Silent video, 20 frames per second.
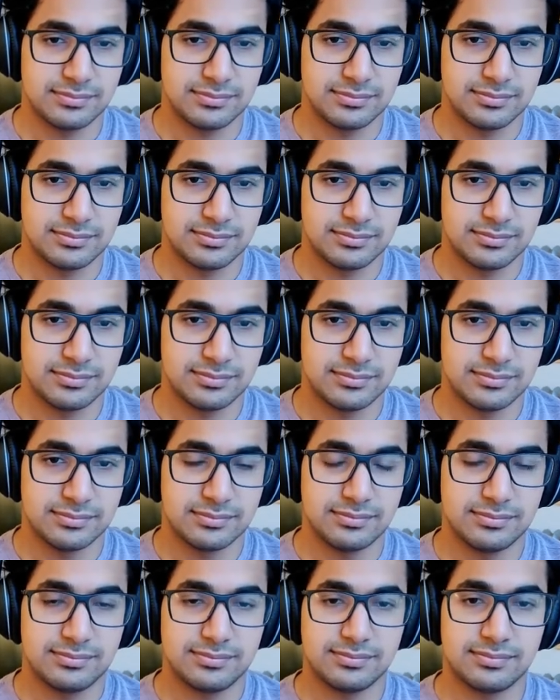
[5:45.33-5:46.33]

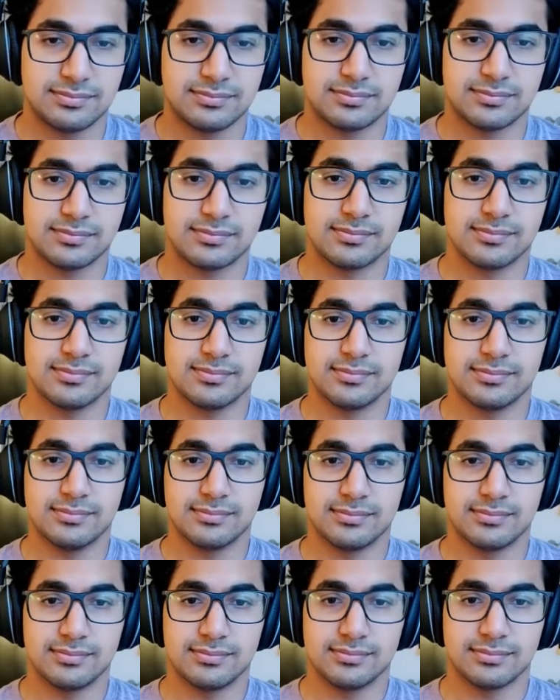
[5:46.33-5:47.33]

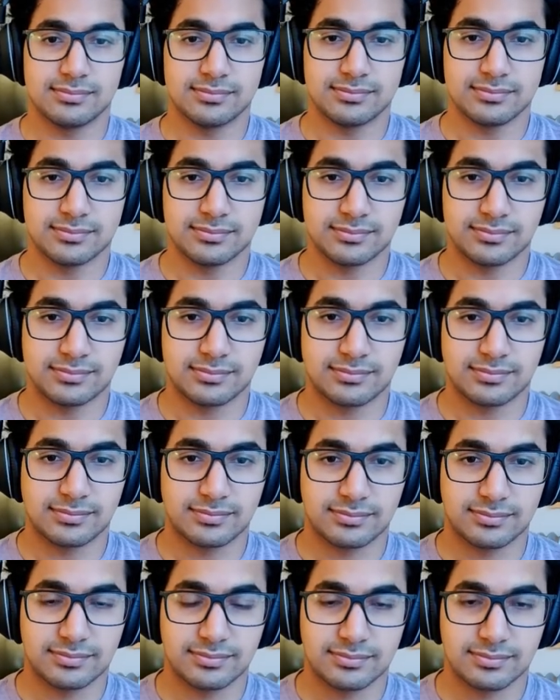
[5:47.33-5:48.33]

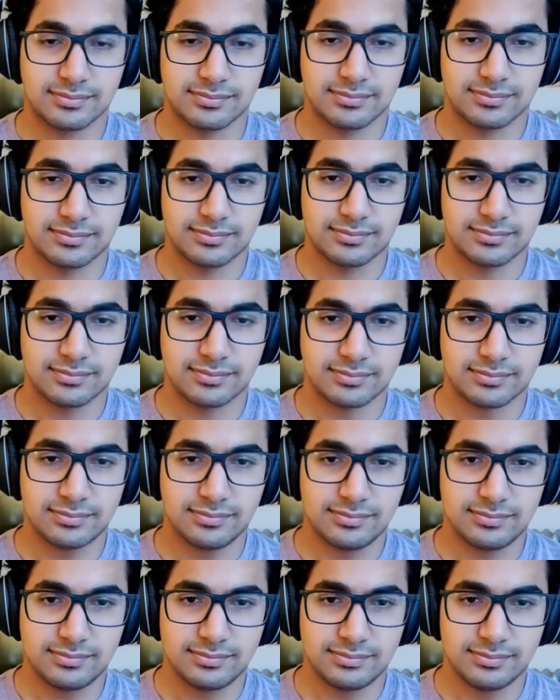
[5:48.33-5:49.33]

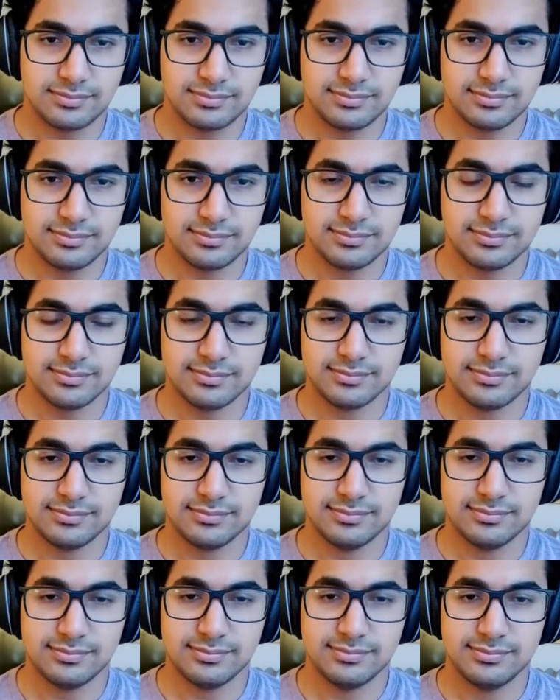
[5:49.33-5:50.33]

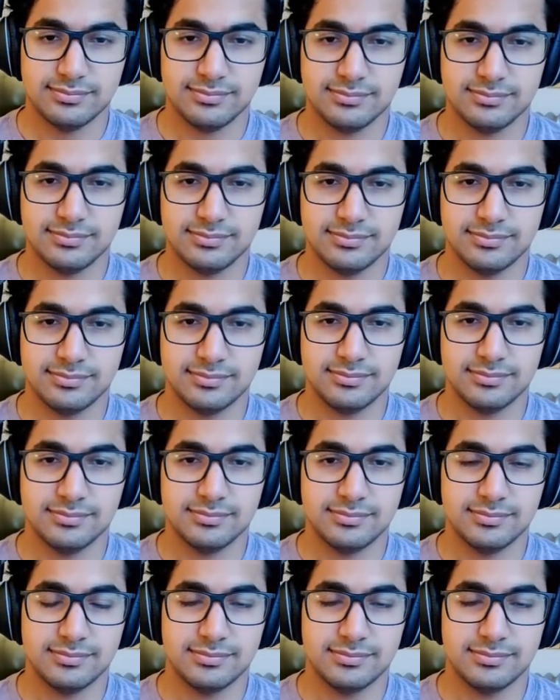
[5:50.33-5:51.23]
This person isn't speaking.